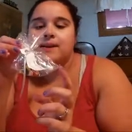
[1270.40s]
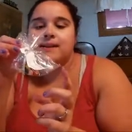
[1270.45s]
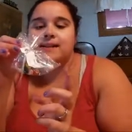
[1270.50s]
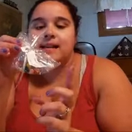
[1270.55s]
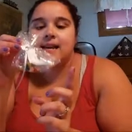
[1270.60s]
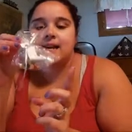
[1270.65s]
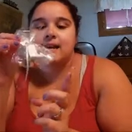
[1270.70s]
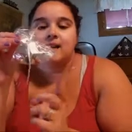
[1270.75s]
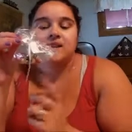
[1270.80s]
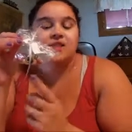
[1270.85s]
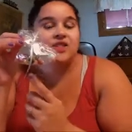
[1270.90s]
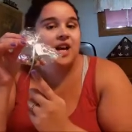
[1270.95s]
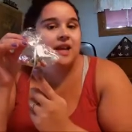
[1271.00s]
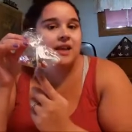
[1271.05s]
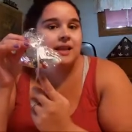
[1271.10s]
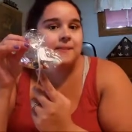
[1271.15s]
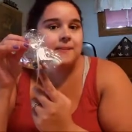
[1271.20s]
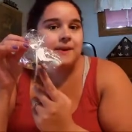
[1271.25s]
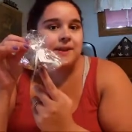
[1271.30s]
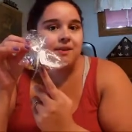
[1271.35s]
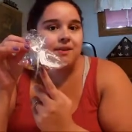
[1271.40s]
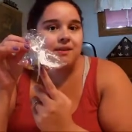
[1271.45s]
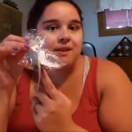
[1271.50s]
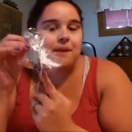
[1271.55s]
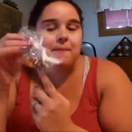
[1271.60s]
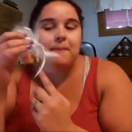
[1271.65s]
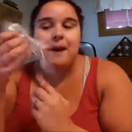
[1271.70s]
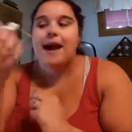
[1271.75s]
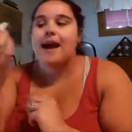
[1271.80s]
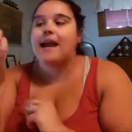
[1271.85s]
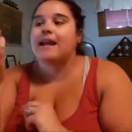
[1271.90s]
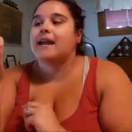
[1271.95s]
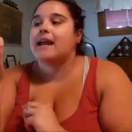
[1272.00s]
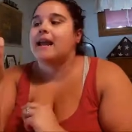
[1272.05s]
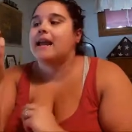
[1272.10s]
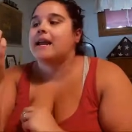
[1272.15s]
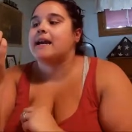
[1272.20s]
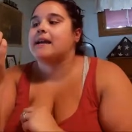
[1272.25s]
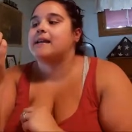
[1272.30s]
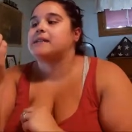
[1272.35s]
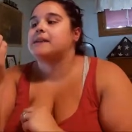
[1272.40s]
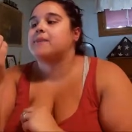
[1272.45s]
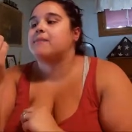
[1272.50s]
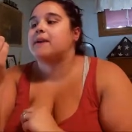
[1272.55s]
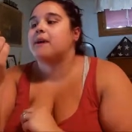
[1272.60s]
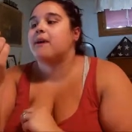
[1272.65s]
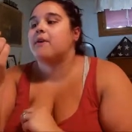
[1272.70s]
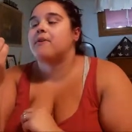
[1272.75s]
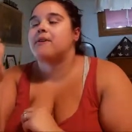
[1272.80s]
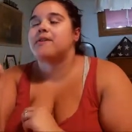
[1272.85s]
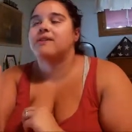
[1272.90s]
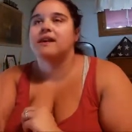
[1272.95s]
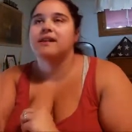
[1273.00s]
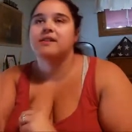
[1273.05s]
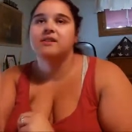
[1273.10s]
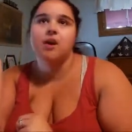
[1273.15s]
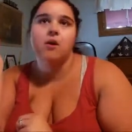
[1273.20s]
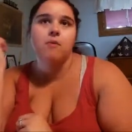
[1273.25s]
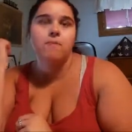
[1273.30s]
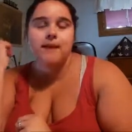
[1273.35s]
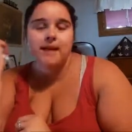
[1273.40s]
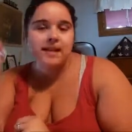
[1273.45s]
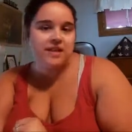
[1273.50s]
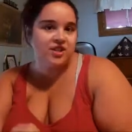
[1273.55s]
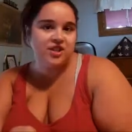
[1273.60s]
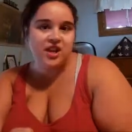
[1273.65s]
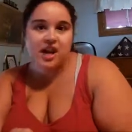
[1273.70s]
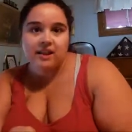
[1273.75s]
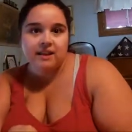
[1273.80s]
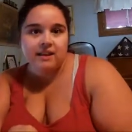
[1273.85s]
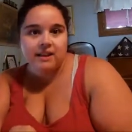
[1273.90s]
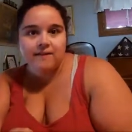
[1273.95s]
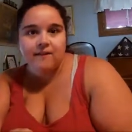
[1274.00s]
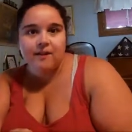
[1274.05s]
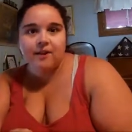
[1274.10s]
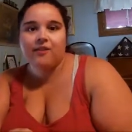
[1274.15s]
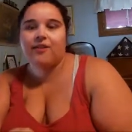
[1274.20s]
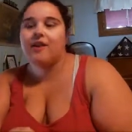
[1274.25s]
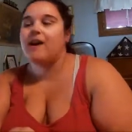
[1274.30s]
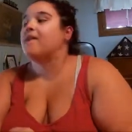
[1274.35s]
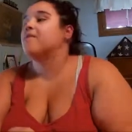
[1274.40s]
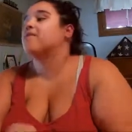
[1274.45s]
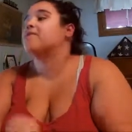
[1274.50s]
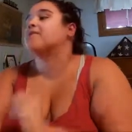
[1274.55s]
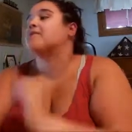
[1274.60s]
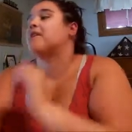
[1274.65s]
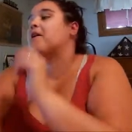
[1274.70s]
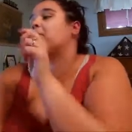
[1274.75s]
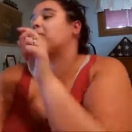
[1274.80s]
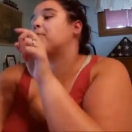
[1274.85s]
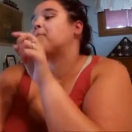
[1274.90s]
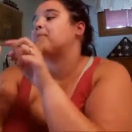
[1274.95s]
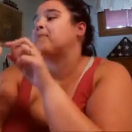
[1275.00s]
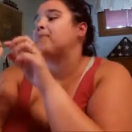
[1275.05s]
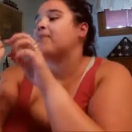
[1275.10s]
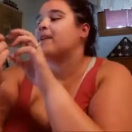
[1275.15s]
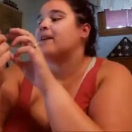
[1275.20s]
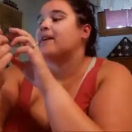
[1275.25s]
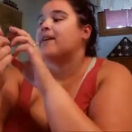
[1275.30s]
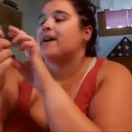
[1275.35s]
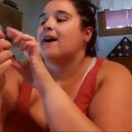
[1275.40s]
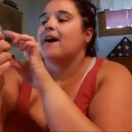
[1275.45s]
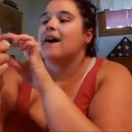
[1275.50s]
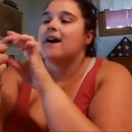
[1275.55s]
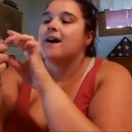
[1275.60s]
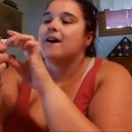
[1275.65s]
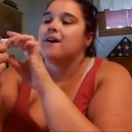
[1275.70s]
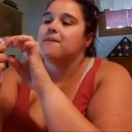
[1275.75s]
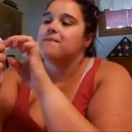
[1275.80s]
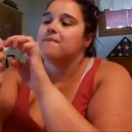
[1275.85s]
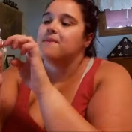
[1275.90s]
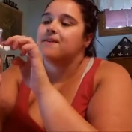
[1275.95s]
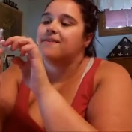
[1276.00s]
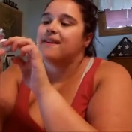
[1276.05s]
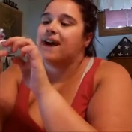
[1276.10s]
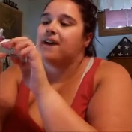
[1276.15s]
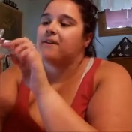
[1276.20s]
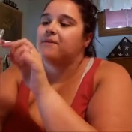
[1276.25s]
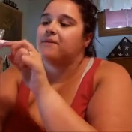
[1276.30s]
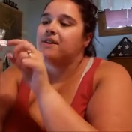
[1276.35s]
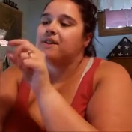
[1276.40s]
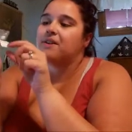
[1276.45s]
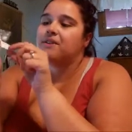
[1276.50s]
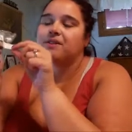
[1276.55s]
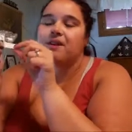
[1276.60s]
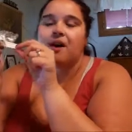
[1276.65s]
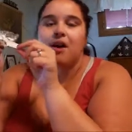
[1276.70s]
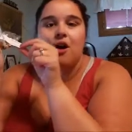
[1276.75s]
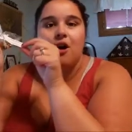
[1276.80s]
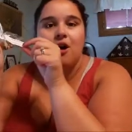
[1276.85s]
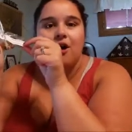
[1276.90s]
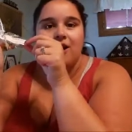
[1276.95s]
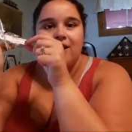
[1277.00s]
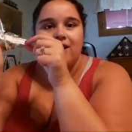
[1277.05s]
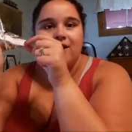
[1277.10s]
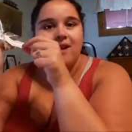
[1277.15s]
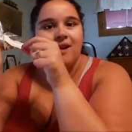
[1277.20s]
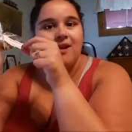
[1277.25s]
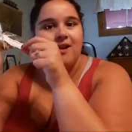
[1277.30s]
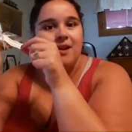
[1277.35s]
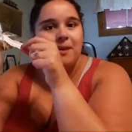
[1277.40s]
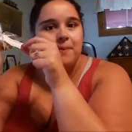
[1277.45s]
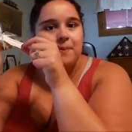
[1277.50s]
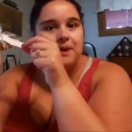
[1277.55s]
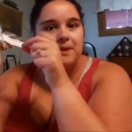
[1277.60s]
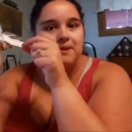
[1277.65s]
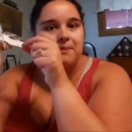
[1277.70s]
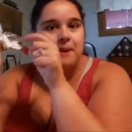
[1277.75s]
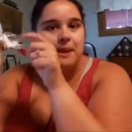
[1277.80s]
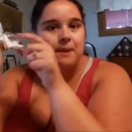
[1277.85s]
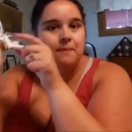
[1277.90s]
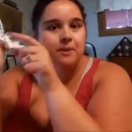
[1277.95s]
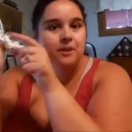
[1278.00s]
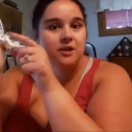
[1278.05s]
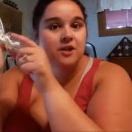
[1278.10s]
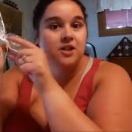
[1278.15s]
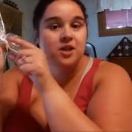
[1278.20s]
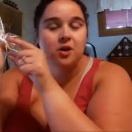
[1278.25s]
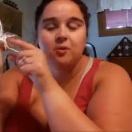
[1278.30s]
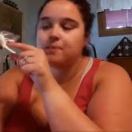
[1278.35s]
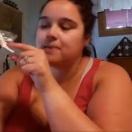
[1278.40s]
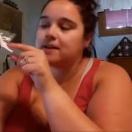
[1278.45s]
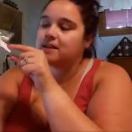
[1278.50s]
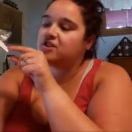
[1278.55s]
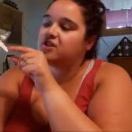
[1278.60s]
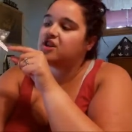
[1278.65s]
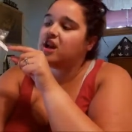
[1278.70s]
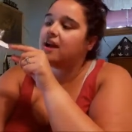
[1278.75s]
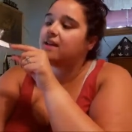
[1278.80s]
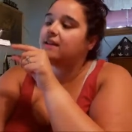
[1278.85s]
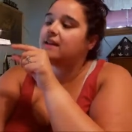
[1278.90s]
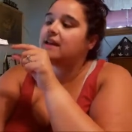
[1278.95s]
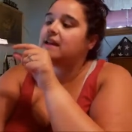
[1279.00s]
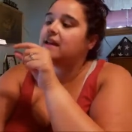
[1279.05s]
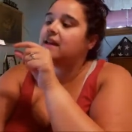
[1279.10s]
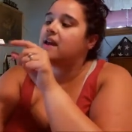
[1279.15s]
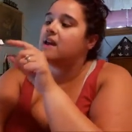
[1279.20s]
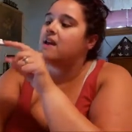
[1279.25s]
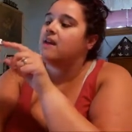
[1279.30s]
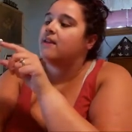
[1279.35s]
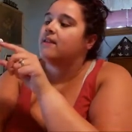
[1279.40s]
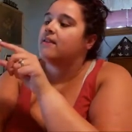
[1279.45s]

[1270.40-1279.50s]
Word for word: we did jelly beans in a bag, and we always say don't be jelly of our love. So um, that was on a piece of paper. Don't be jelly.